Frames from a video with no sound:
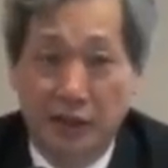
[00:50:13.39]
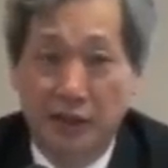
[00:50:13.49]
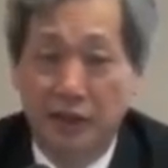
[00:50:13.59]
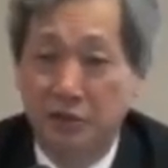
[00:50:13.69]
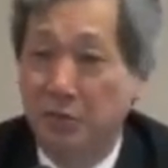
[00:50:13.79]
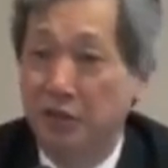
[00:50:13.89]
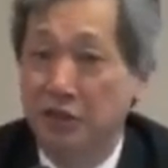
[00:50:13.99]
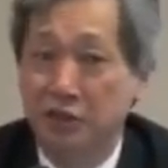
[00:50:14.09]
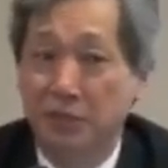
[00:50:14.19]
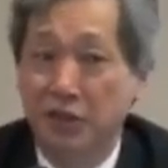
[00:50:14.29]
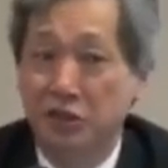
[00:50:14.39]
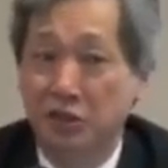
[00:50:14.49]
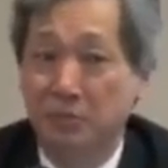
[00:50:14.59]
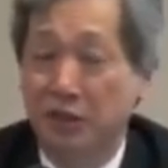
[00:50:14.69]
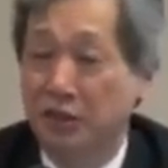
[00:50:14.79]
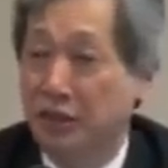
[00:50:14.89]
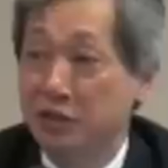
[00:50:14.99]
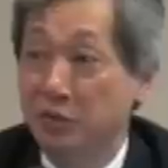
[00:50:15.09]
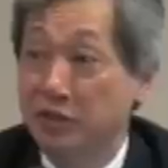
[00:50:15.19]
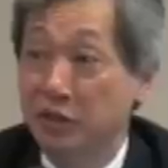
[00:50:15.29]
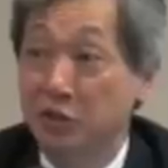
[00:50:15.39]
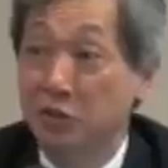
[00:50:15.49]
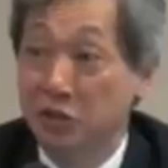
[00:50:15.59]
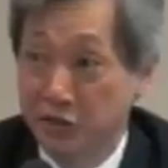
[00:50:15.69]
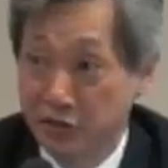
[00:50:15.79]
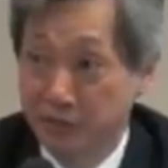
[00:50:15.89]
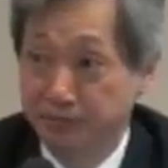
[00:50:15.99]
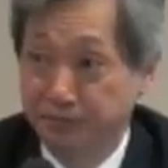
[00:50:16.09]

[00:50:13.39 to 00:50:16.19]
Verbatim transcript: as participation in multilateral institutions